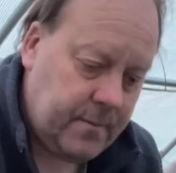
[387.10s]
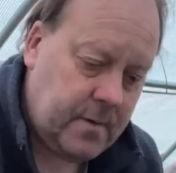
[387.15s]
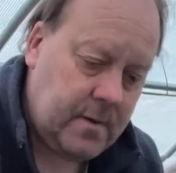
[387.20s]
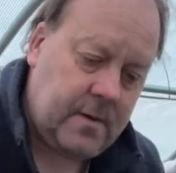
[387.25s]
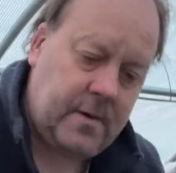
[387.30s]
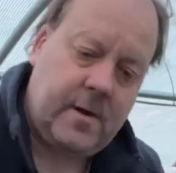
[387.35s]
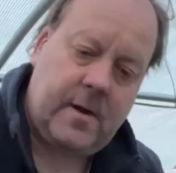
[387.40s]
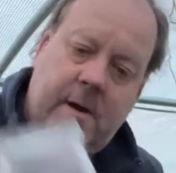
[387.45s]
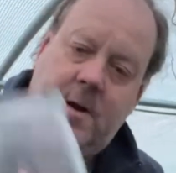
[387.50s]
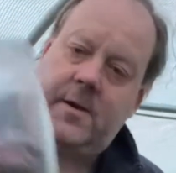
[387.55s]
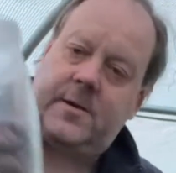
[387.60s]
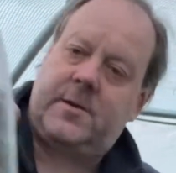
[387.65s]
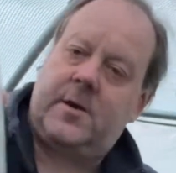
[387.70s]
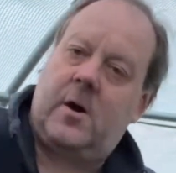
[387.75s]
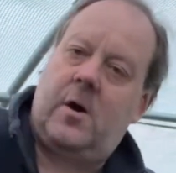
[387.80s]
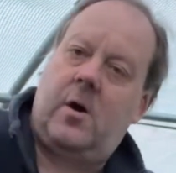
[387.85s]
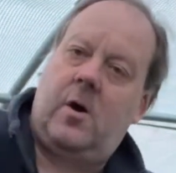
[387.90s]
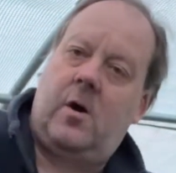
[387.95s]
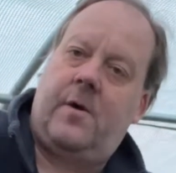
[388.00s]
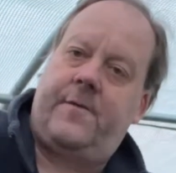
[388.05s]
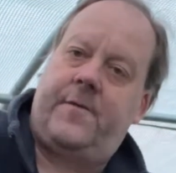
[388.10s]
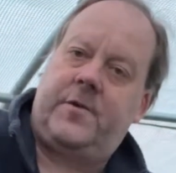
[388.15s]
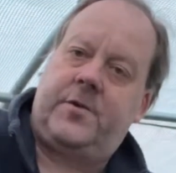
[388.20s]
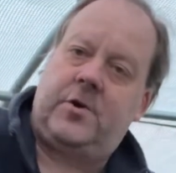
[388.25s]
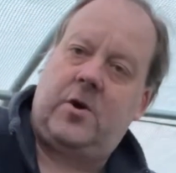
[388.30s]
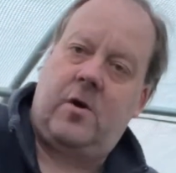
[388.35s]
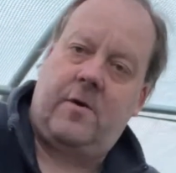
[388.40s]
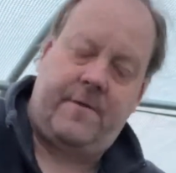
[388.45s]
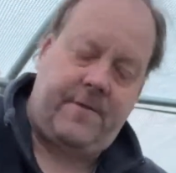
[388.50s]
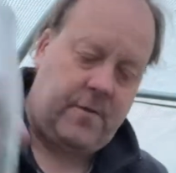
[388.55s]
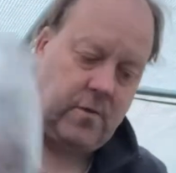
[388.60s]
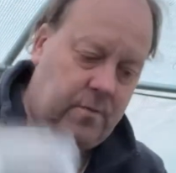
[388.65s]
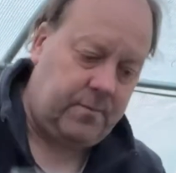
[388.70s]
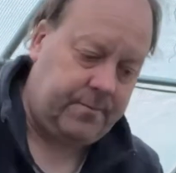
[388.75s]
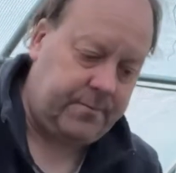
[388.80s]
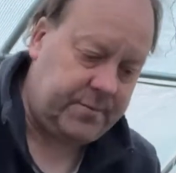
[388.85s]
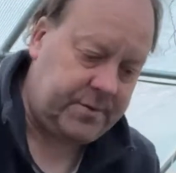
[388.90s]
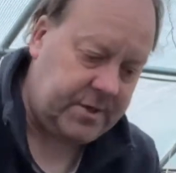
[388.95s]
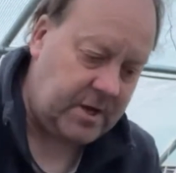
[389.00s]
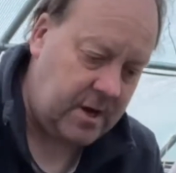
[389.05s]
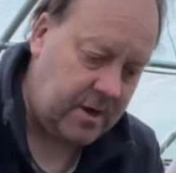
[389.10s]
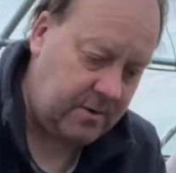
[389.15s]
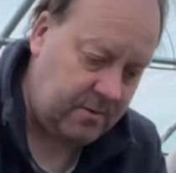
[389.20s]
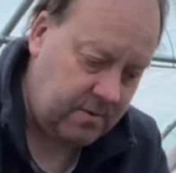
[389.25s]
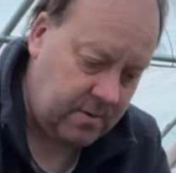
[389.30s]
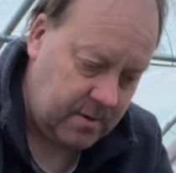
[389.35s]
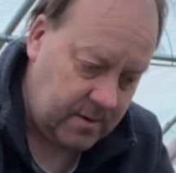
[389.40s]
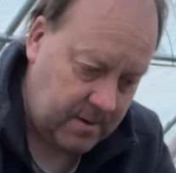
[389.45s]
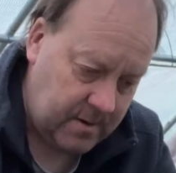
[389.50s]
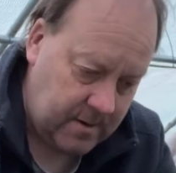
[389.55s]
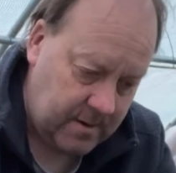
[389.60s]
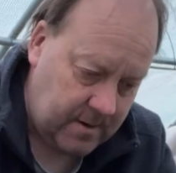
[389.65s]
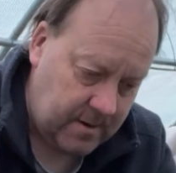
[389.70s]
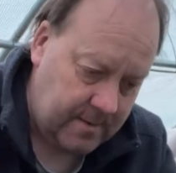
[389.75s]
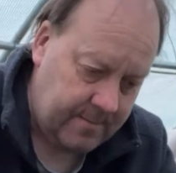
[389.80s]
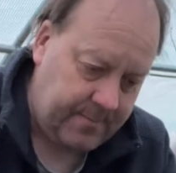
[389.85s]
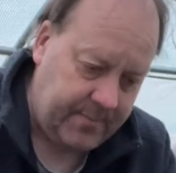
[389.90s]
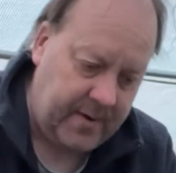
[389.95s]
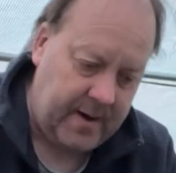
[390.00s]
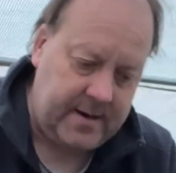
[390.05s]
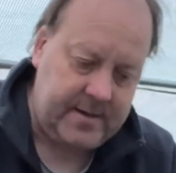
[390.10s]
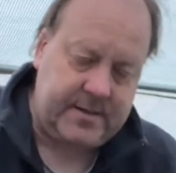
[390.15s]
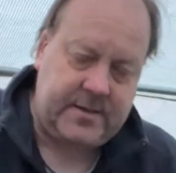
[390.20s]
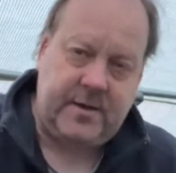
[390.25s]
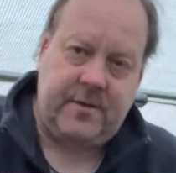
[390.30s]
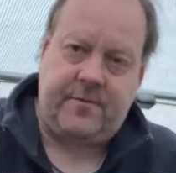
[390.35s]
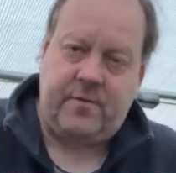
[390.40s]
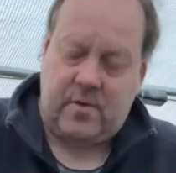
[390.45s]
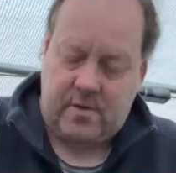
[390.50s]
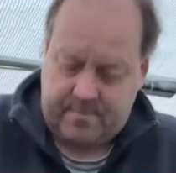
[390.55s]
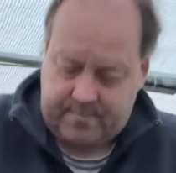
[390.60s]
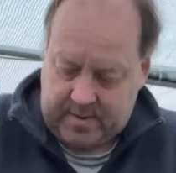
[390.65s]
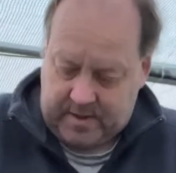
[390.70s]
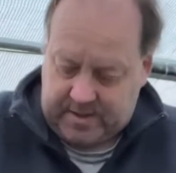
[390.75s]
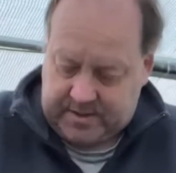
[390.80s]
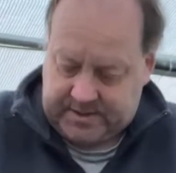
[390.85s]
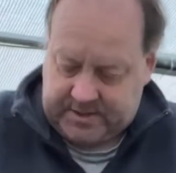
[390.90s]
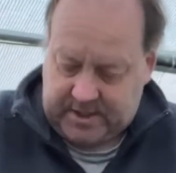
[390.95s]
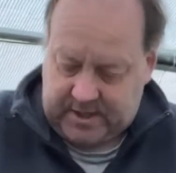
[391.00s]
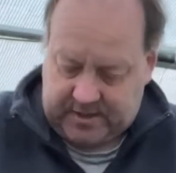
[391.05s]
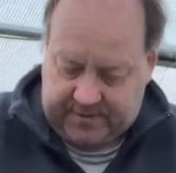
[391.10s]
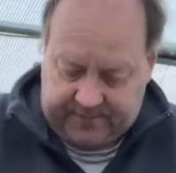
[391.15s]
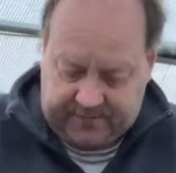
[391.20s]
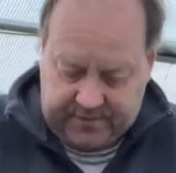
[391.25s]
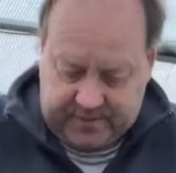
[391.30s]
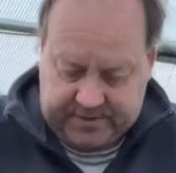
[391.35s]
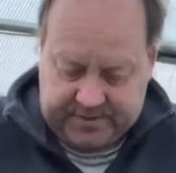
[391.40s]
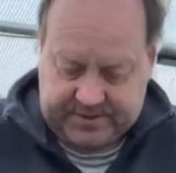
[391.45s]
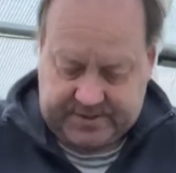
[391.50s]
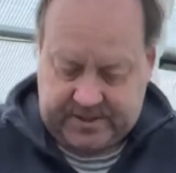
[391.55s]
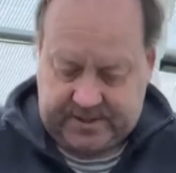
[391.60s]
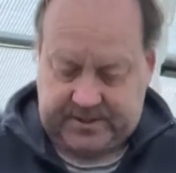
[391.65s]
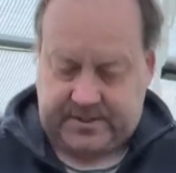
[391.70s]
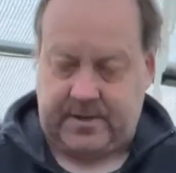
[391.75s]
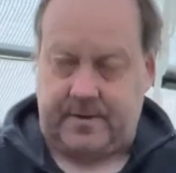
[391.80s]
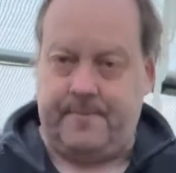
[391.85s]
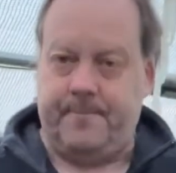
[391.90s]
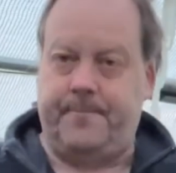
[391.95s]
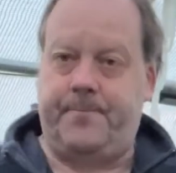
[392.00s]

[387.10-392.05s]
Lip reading: and there's a half a jar full. So plenty of runner bean seeds for this season.